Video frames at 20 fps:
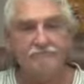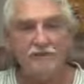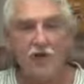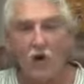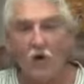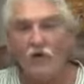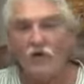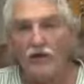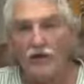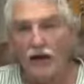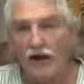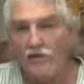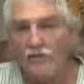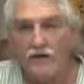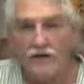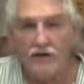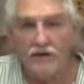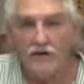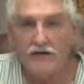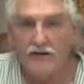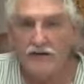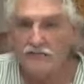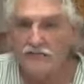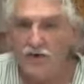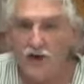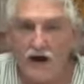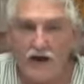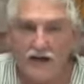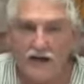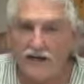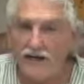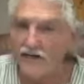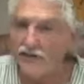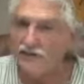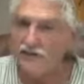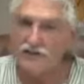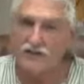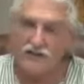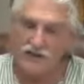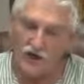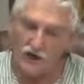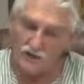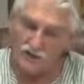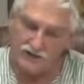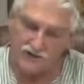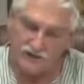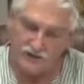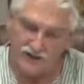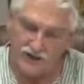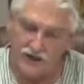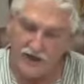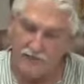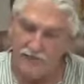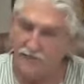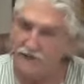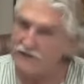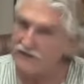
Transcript: know that I'm here to try to get you to go as deep